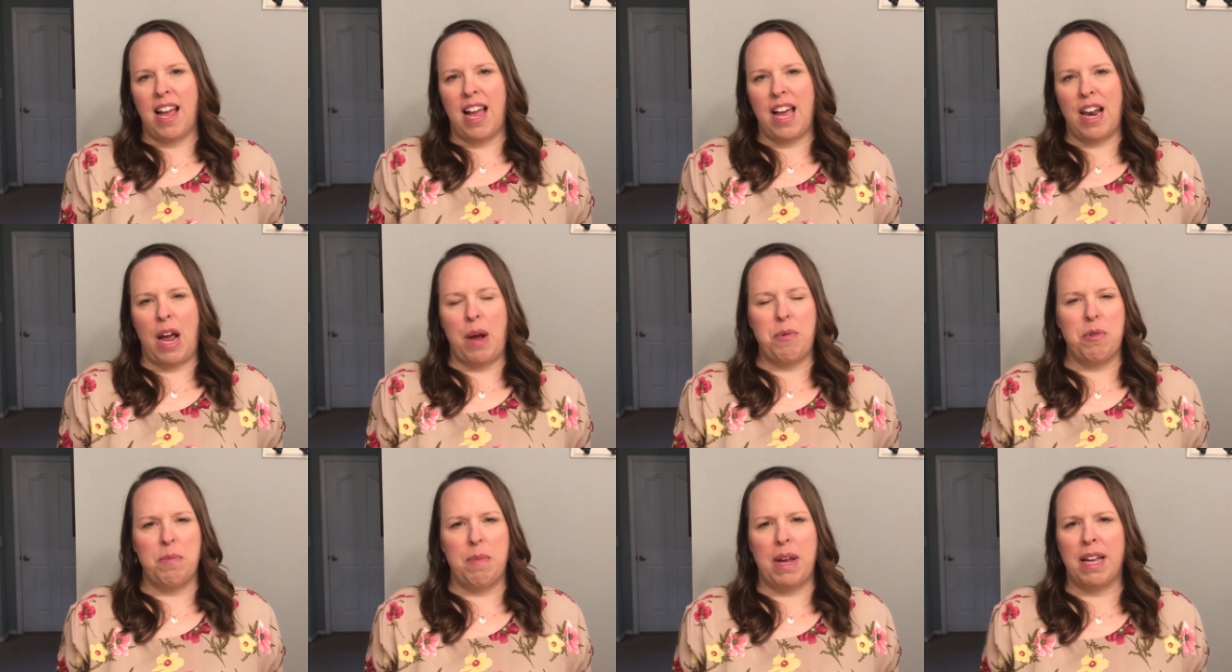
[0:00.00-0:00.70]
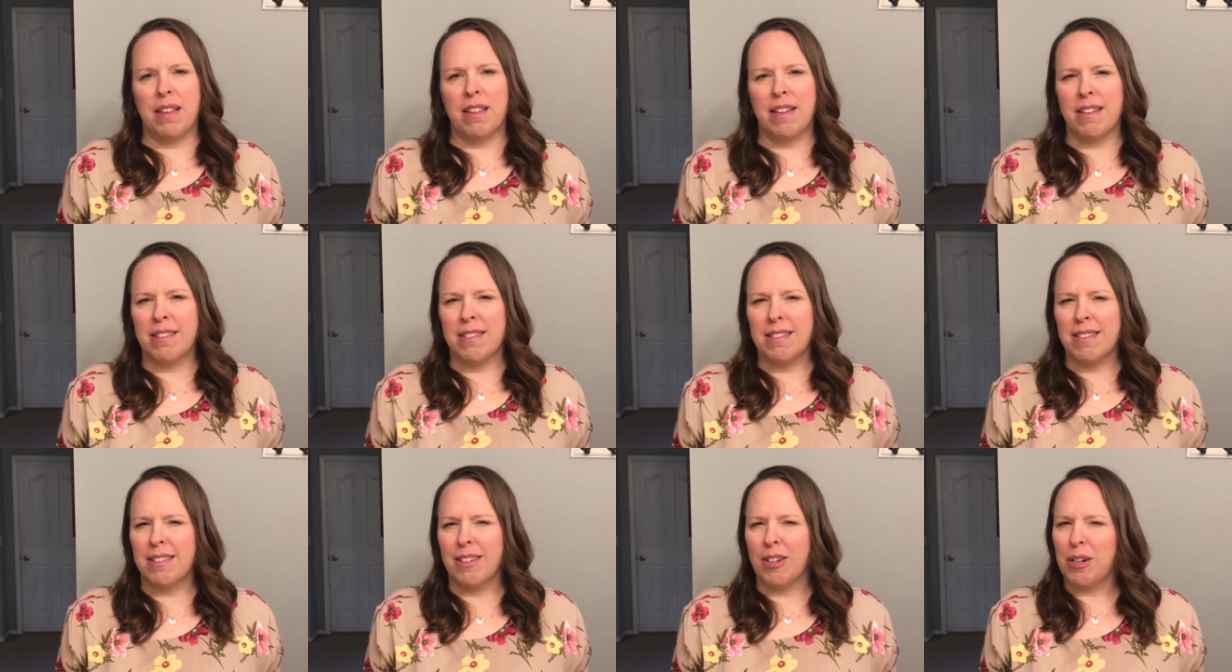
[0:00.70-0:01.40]
and I would make
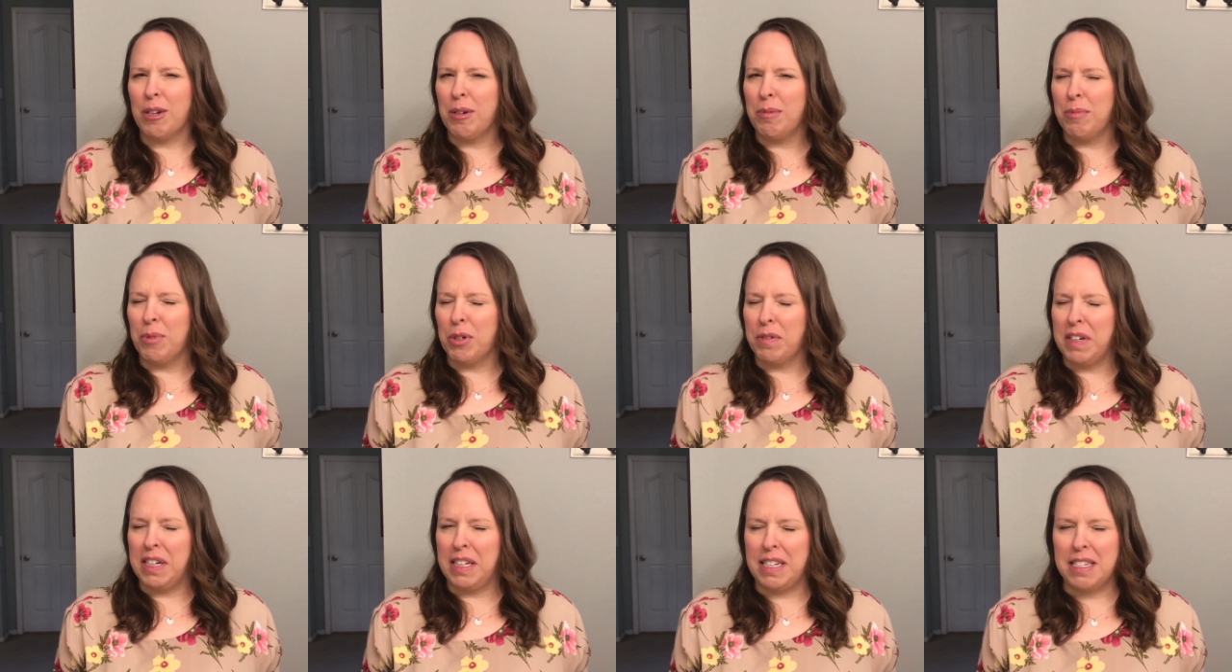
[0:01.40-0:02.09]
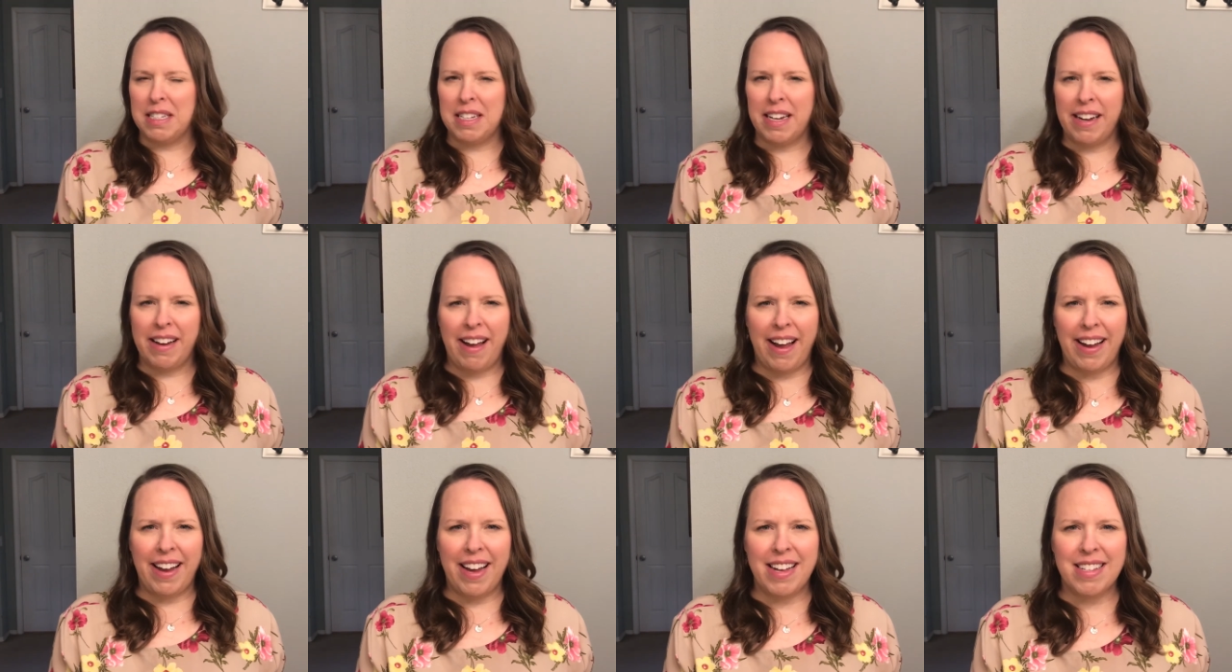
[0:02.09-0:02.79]
things look more realistic,
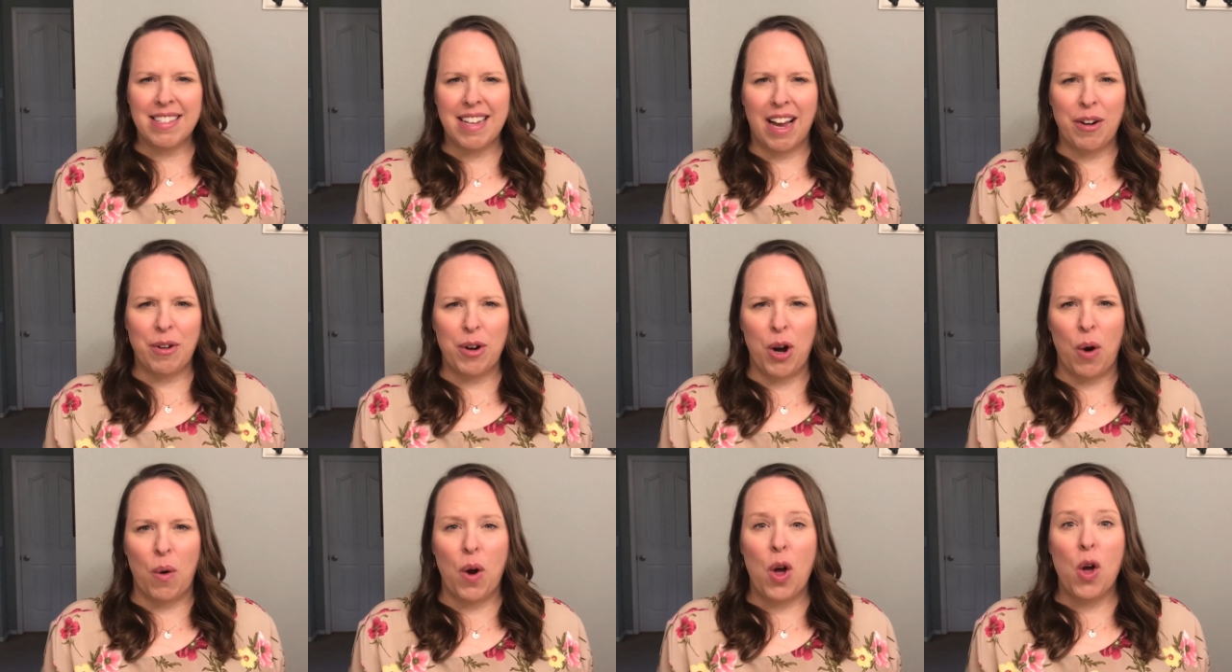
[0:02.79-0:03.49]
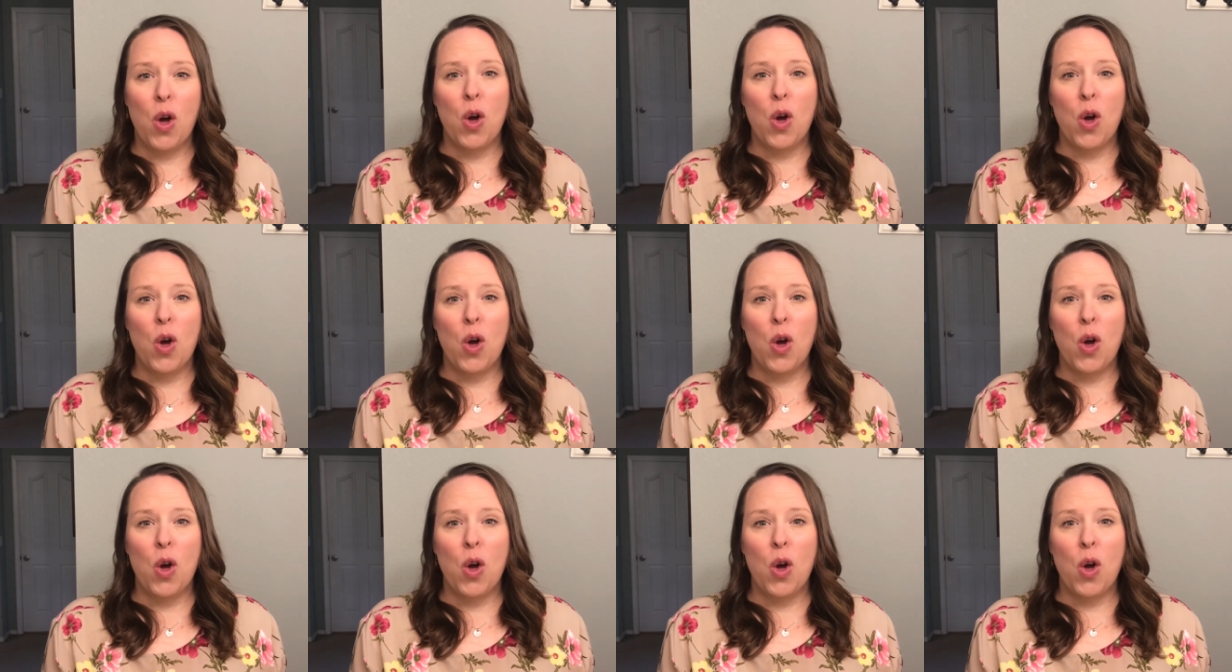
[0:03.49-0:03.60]
I guess. I don't know.